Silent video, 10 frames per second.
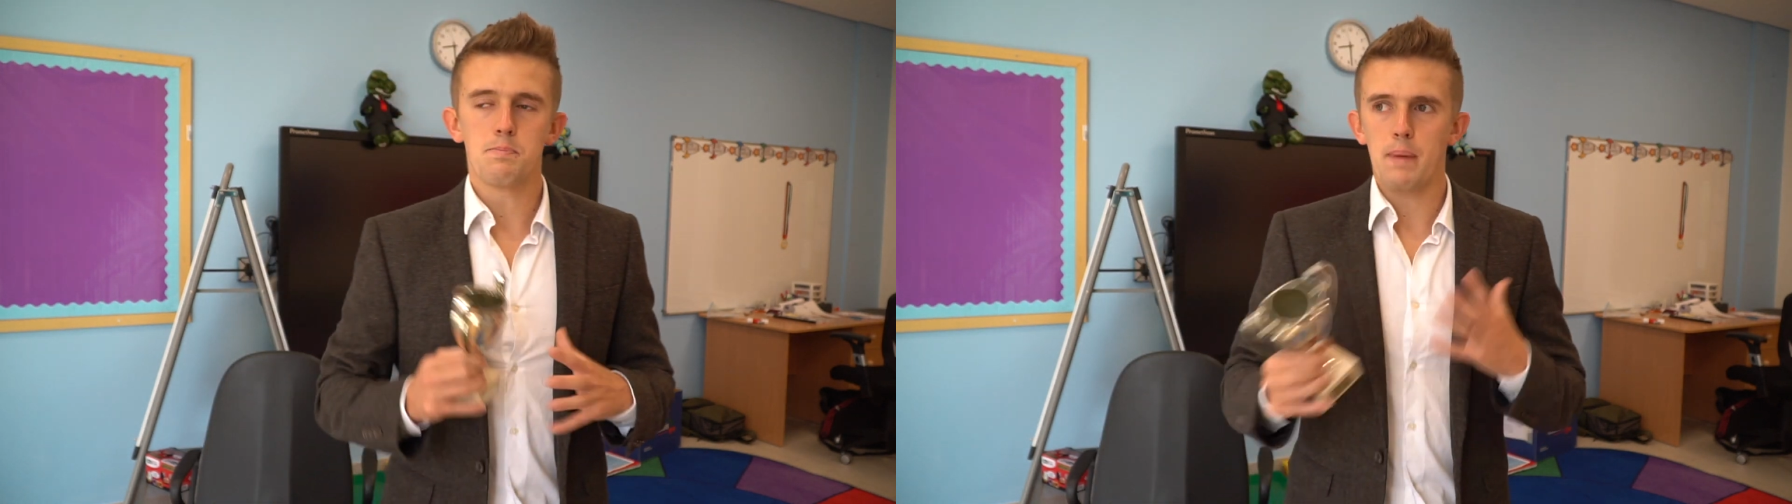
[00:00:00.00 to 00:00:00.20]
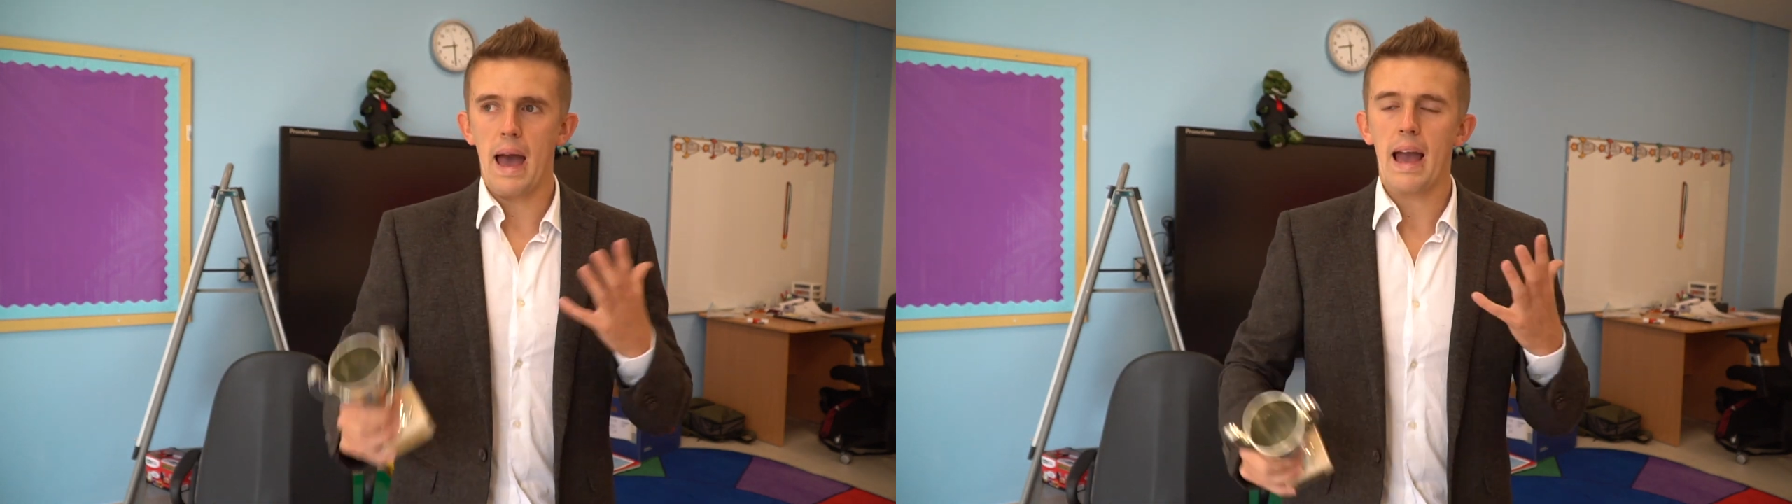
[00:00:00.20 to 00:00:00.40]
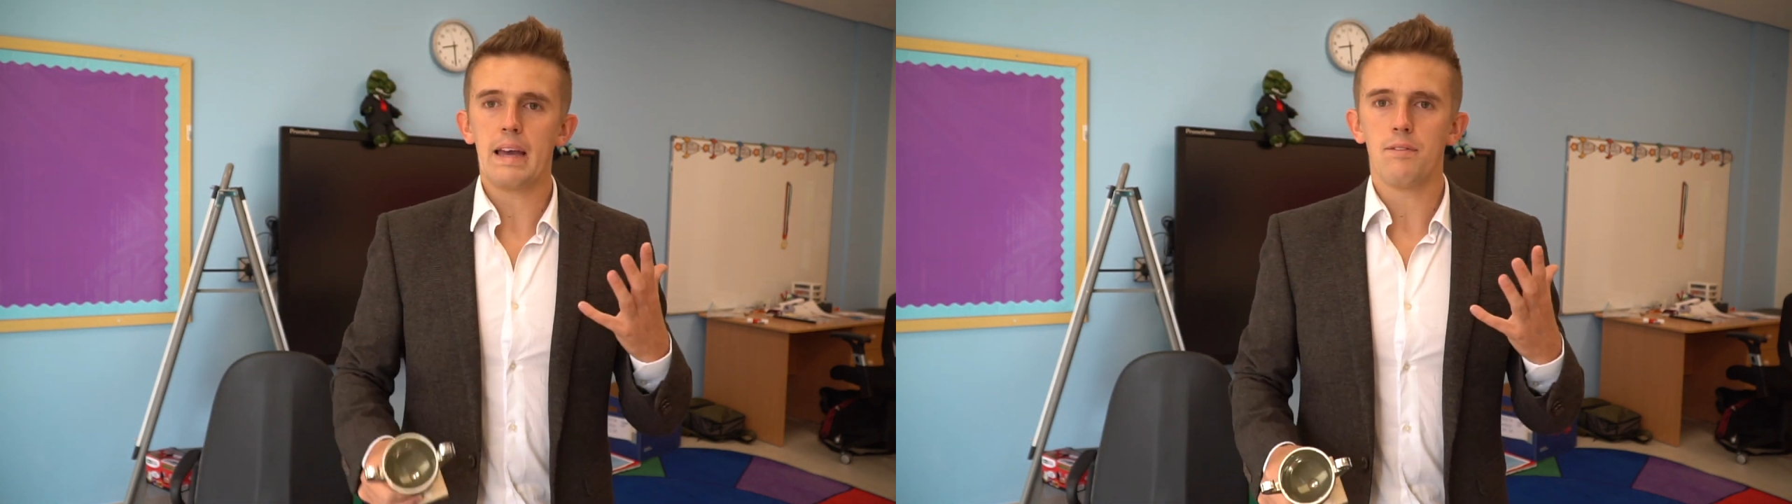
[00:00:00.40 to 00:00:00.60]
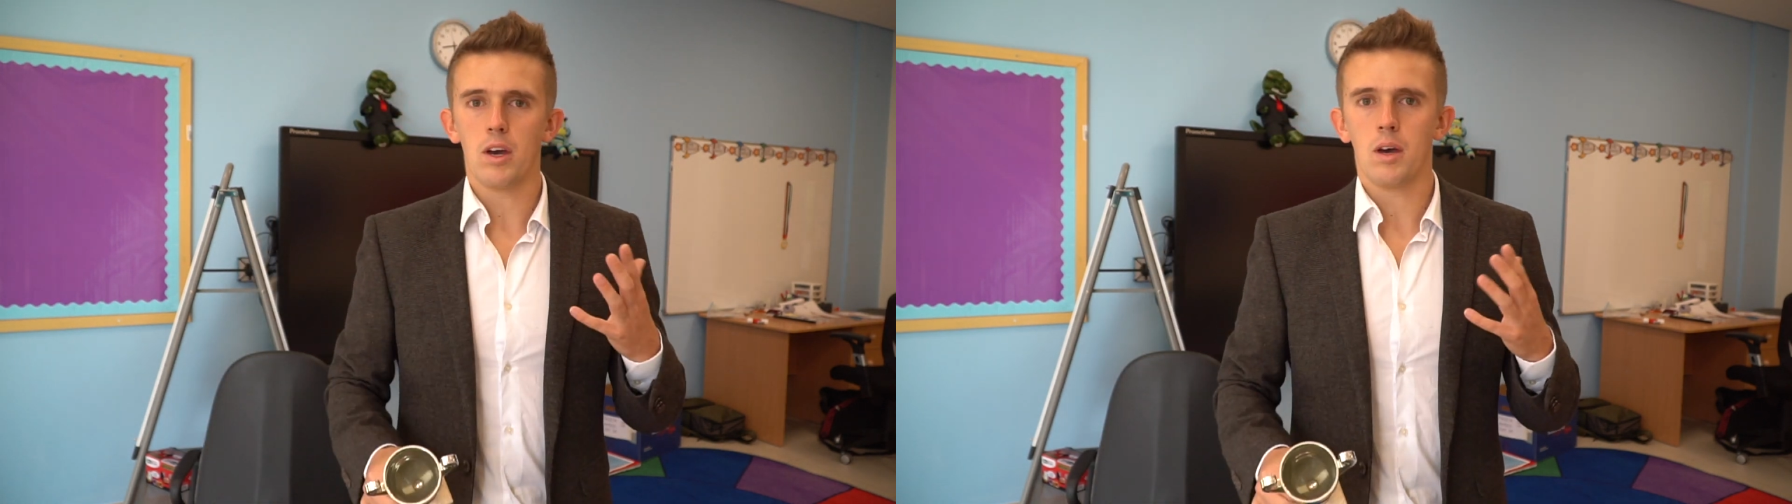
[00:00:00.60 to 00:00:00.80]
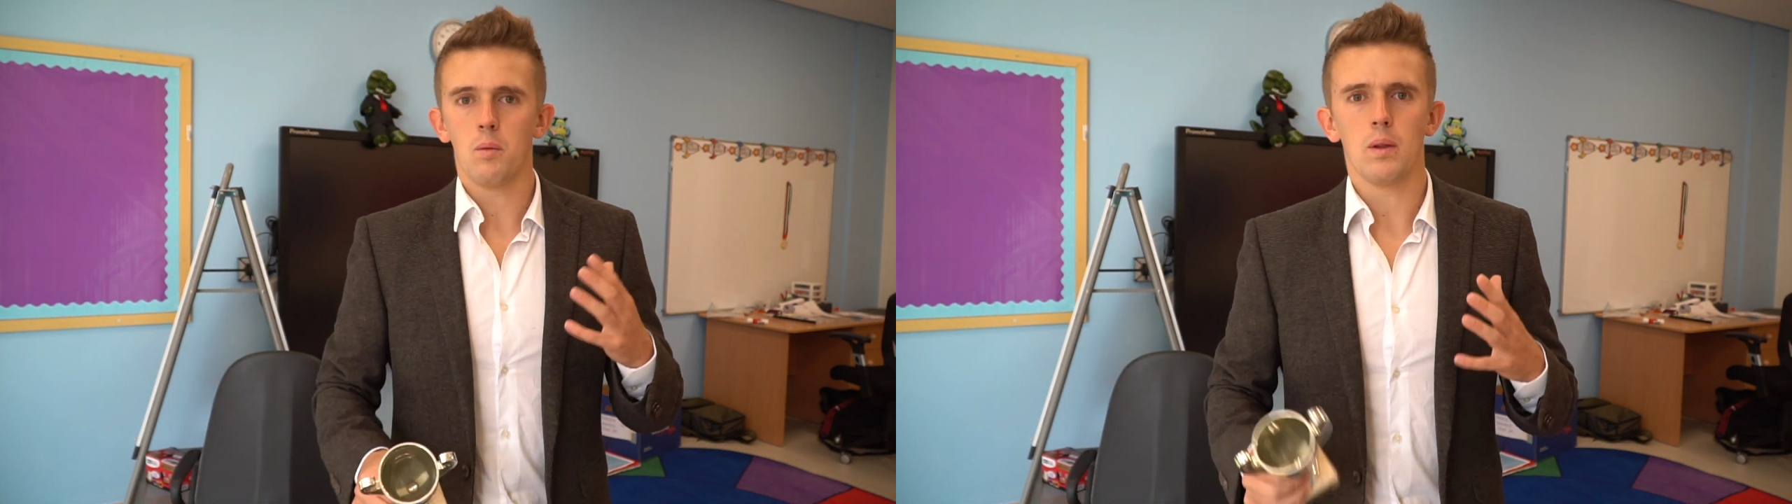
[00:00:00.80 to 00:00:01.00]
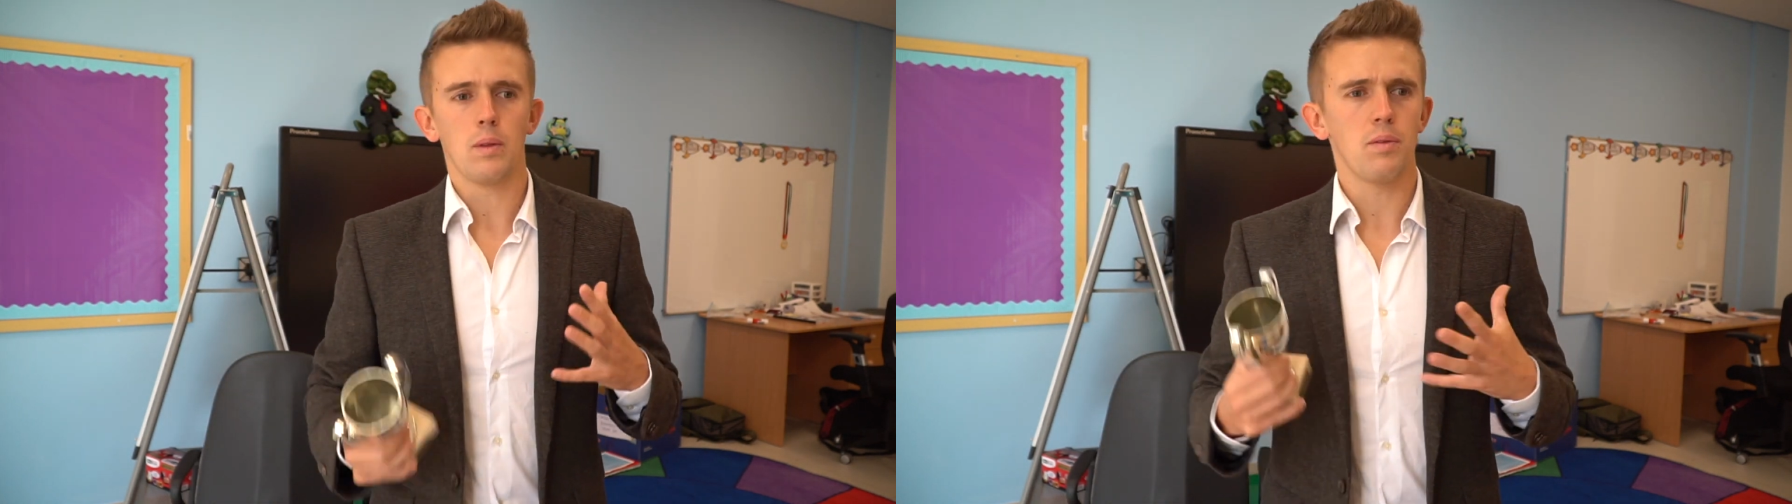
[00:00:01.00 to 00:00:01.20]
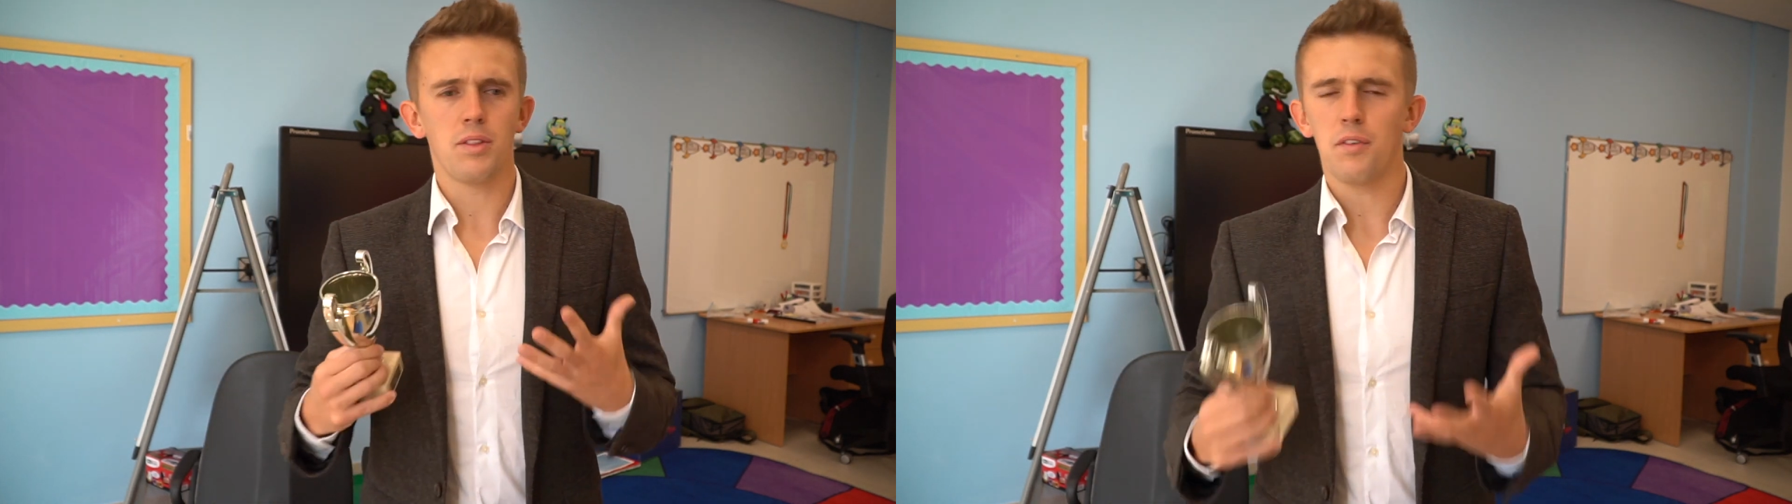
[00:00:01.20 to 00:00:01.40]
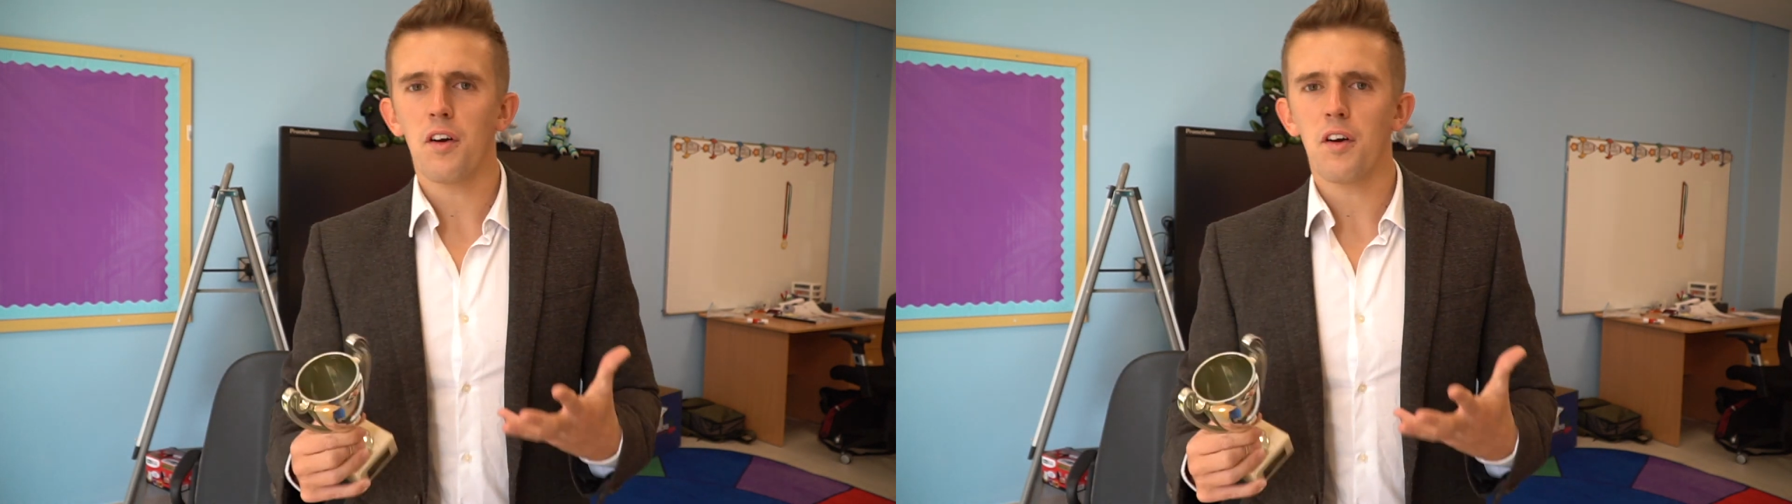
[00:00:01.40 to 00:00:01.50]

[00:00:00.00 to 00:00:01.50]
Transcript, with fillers: behaviour, well the,